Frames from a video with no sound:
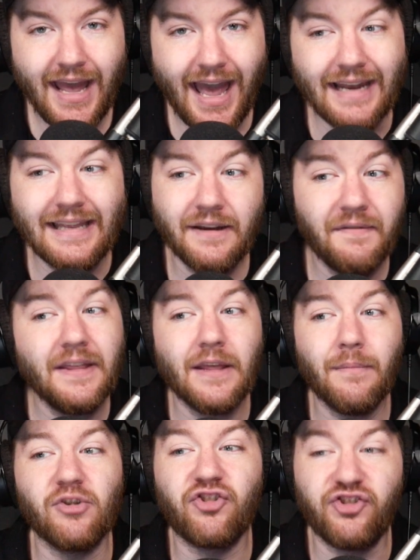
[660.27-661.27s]
and giving
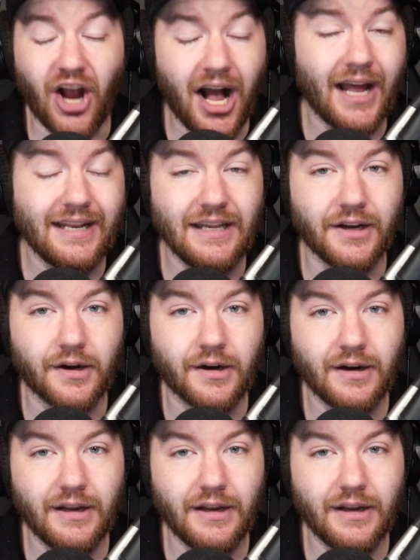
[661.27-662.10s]
shot here,